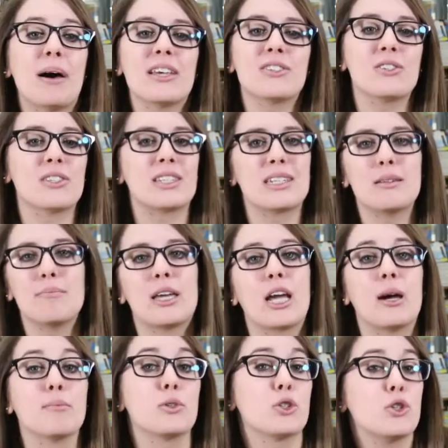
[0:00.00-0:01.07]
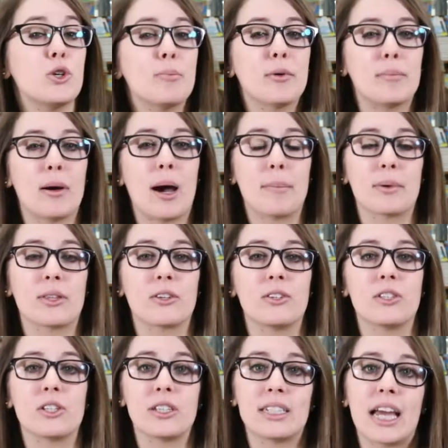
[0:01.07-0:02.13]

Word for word: Puzzles didn't become super popular until